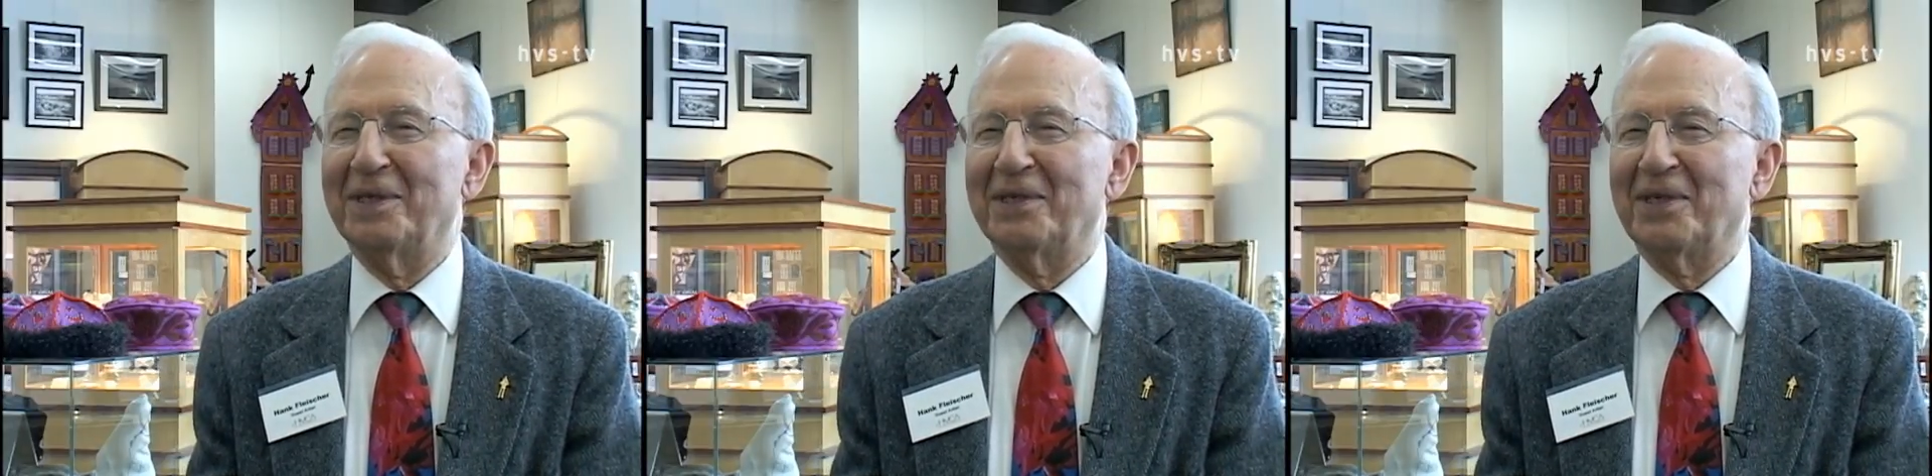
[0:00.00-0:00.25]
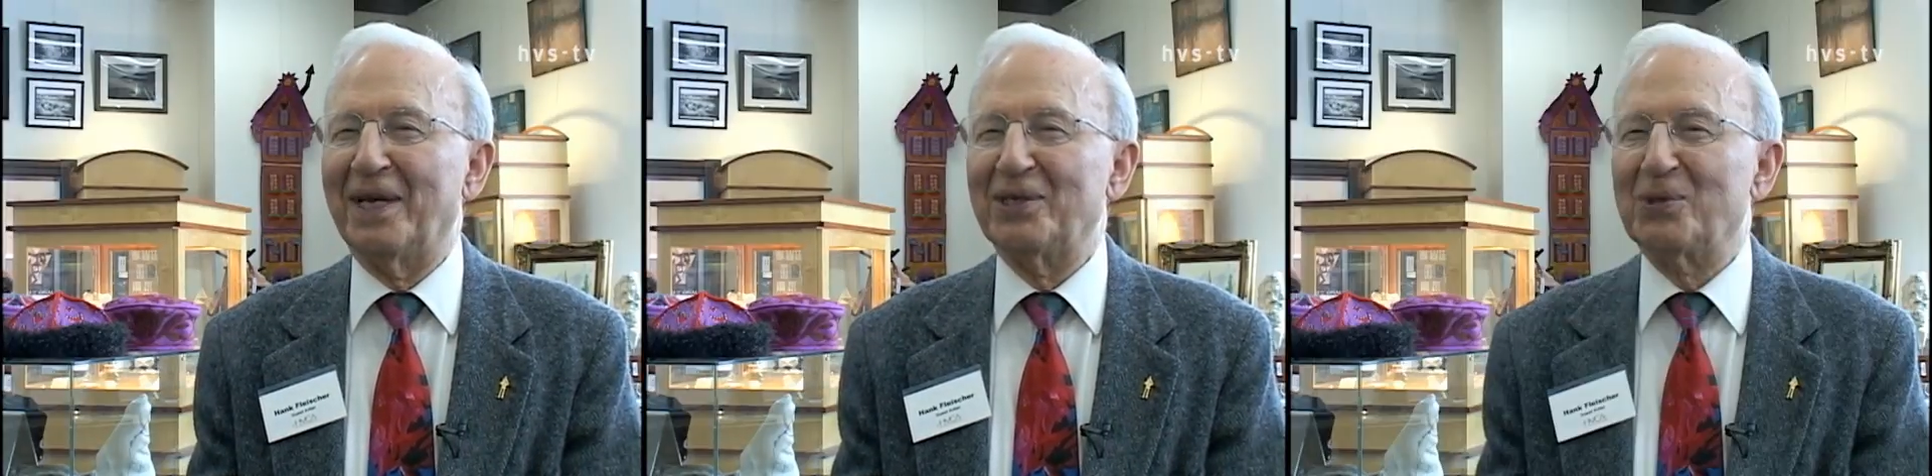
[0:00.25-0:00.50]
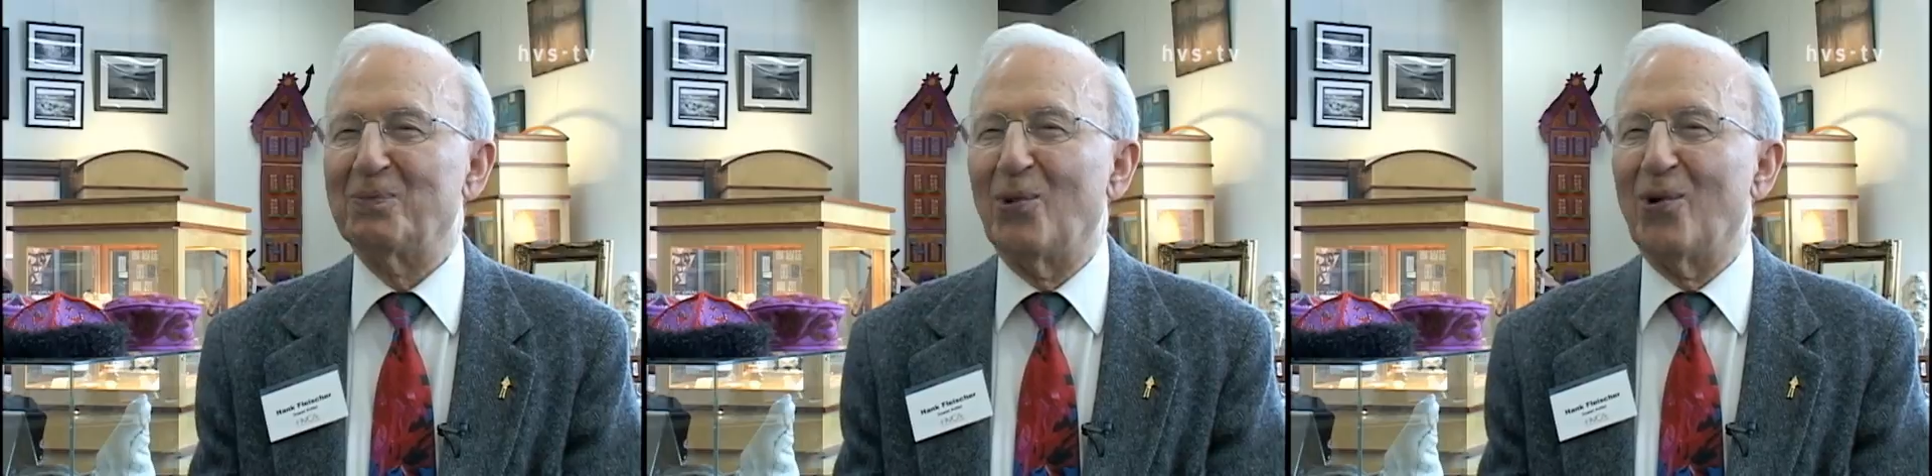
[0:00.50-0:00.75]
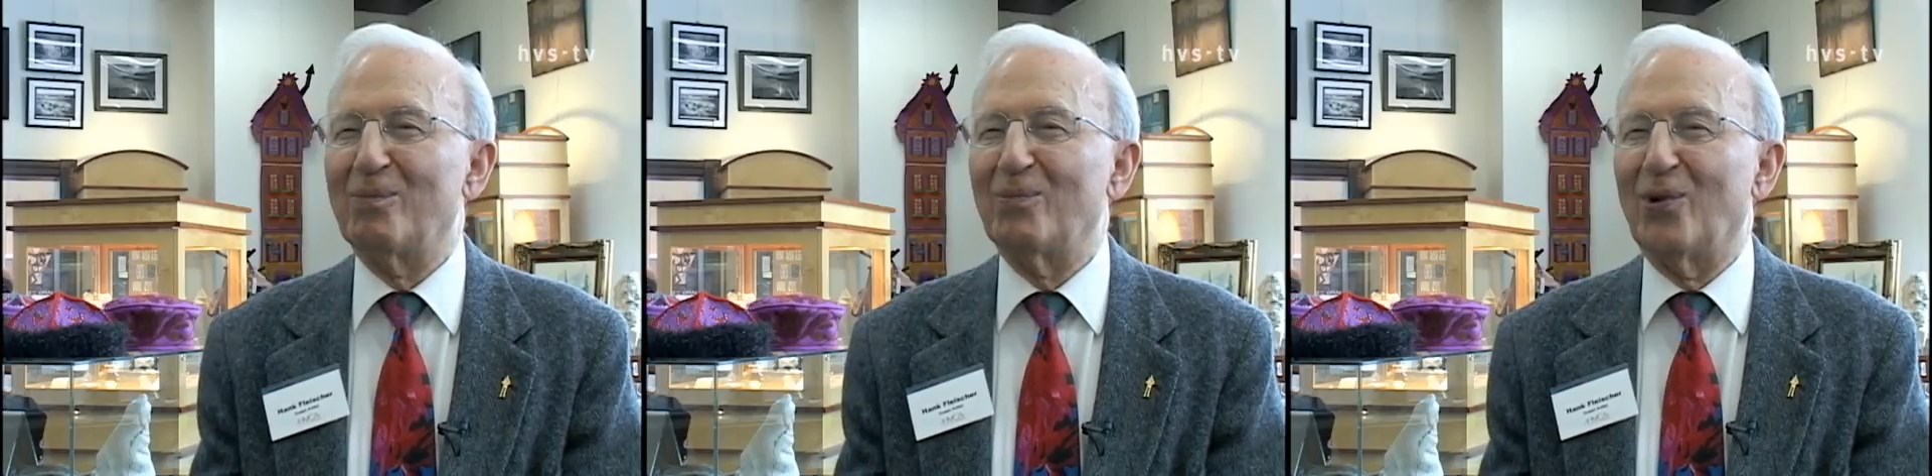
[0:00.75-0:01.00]
it gets
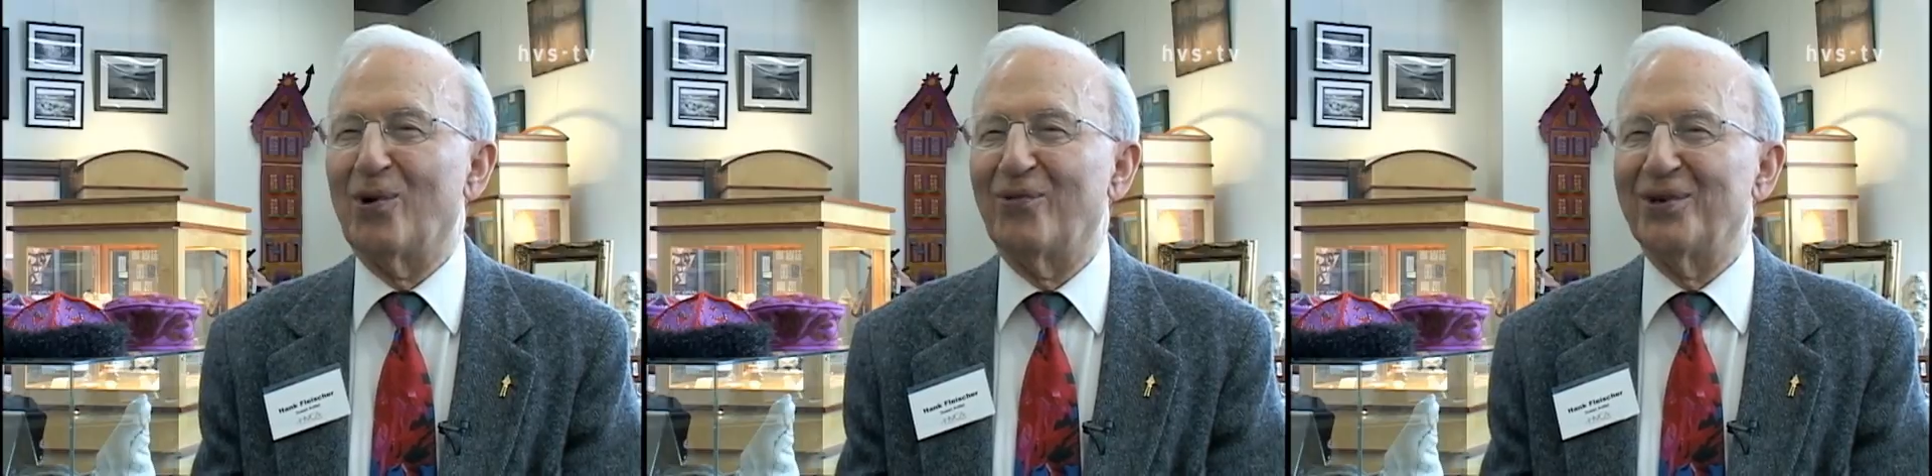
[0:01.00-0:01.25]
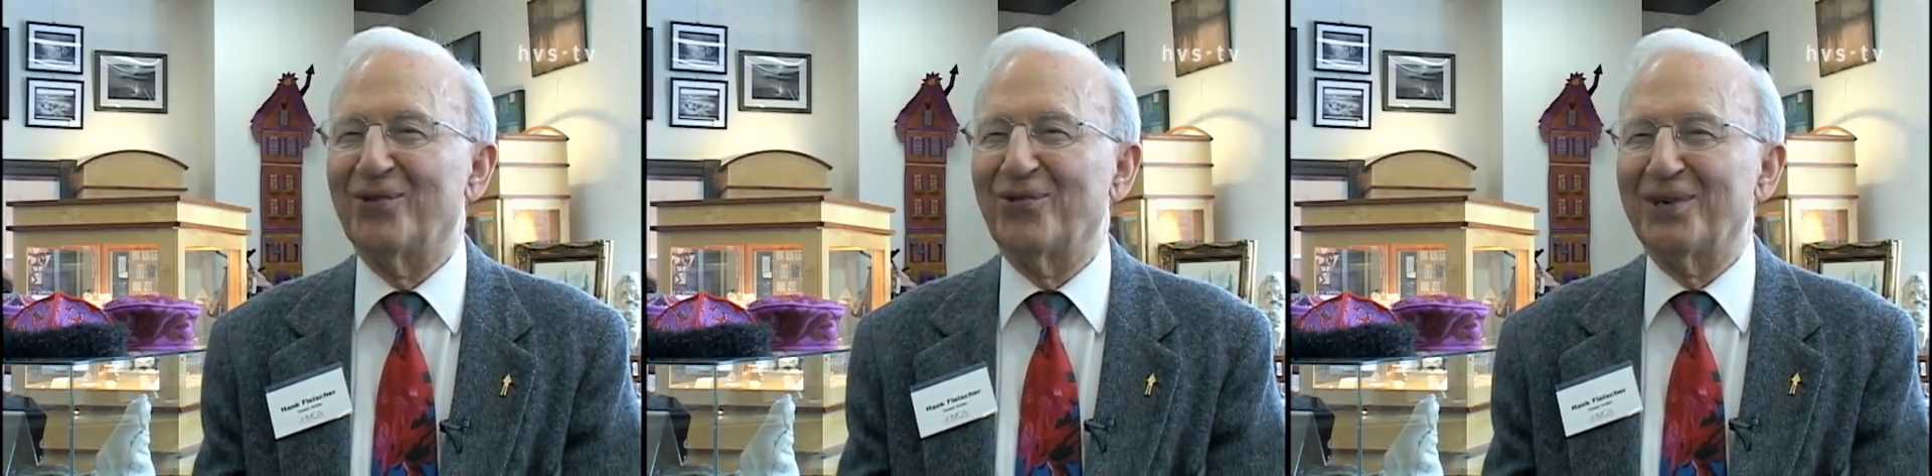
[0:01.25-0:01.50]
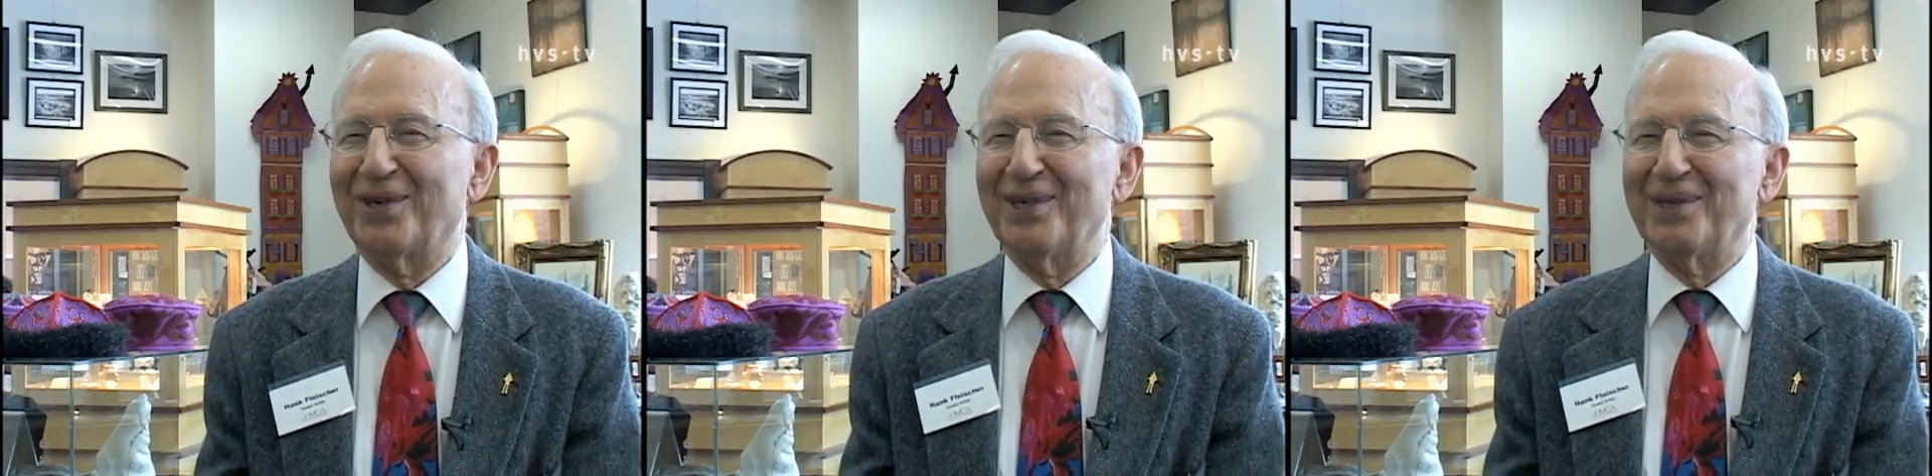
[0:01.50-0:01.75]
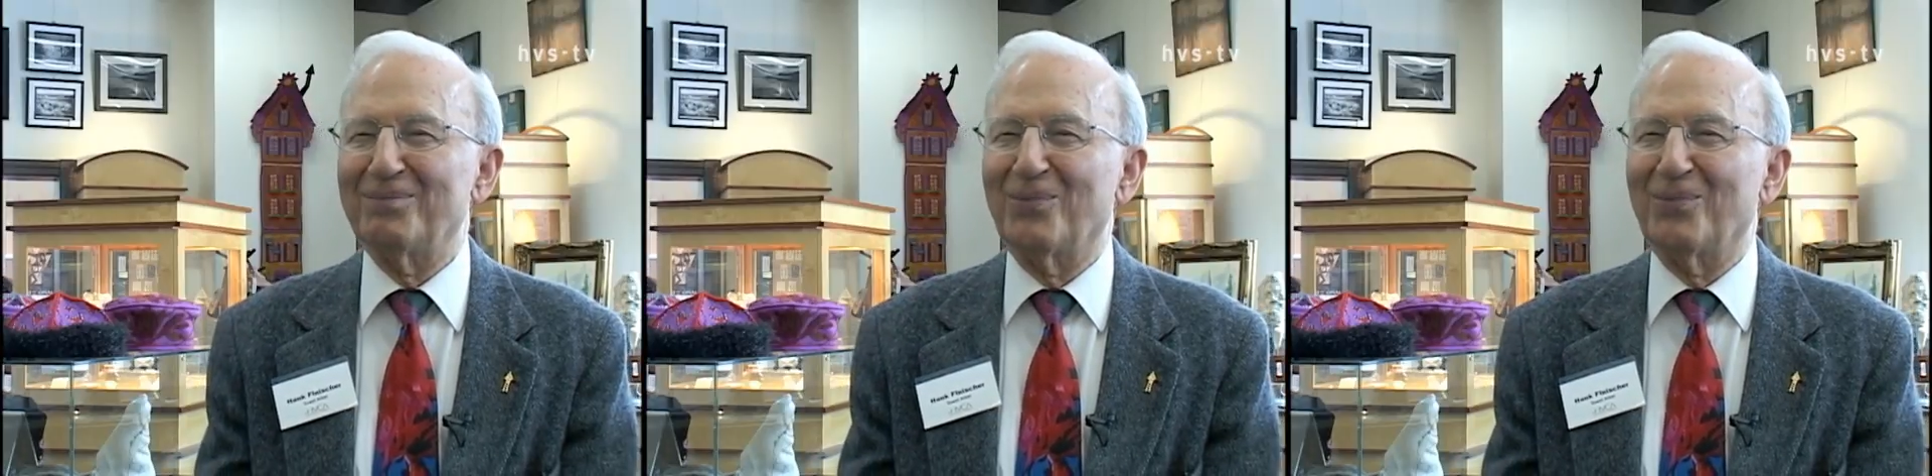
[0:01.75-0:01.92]
more and more intricate and